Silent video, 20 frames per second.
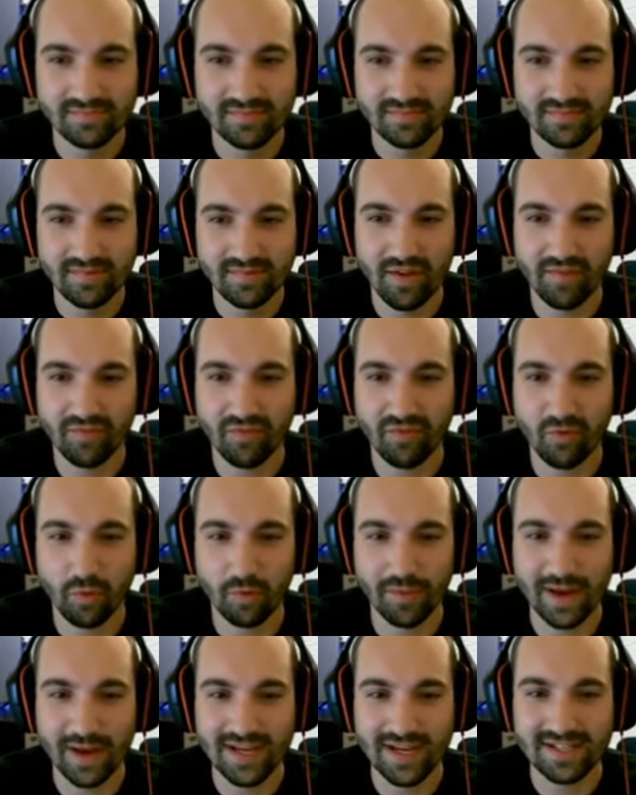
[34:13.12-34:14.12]
Hit 4
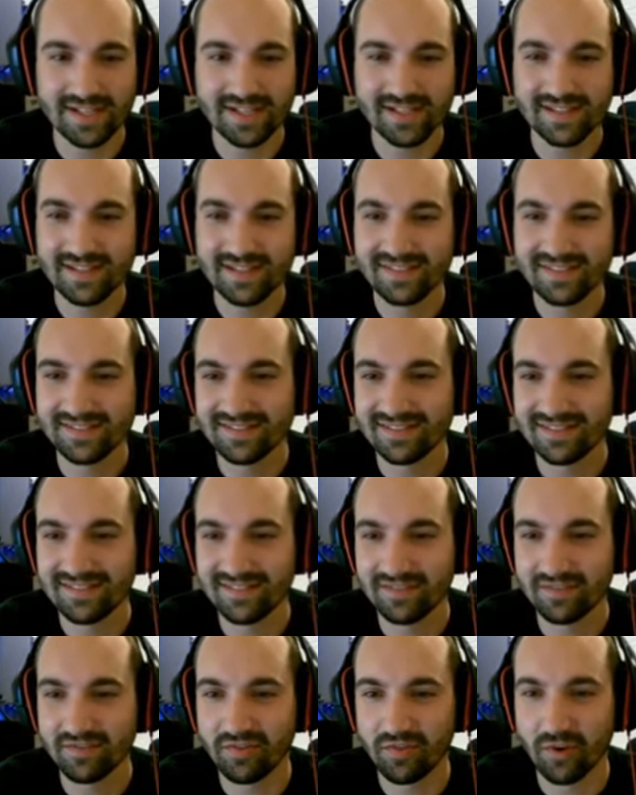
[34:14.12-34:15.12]
bases,
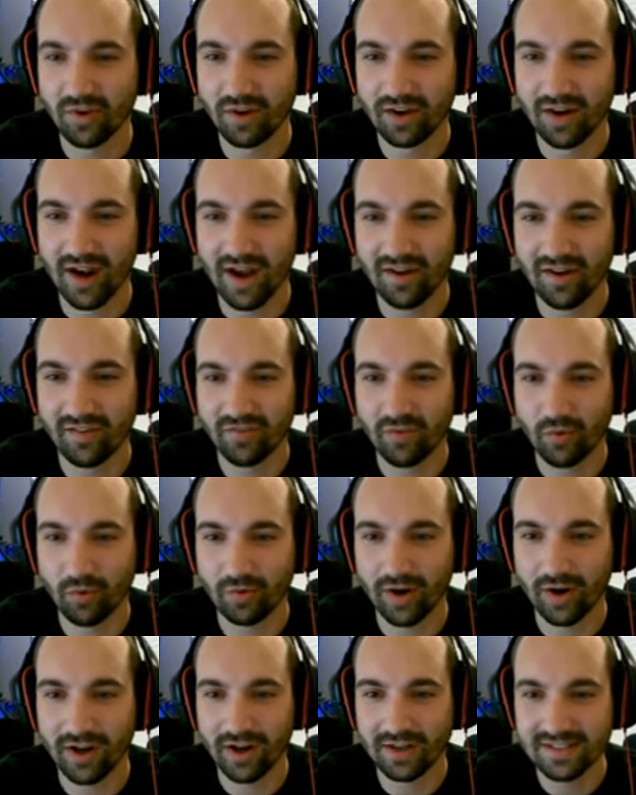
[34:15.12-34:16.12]
four
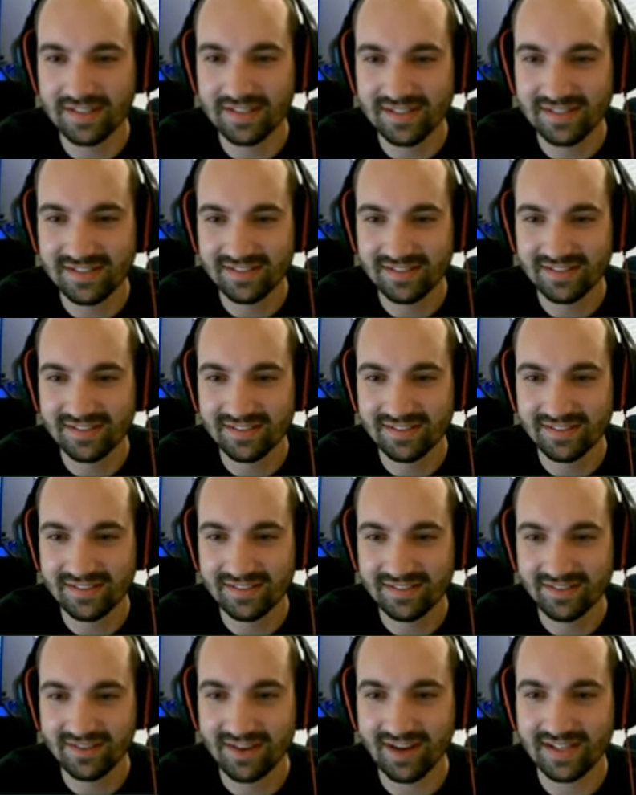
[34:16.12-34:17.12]
runs,
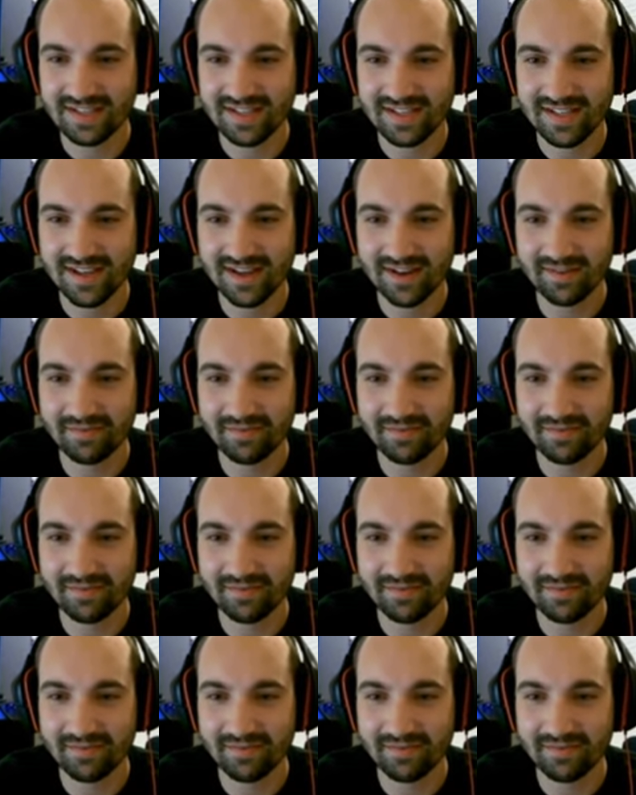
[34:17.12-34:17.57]
Grand Slam.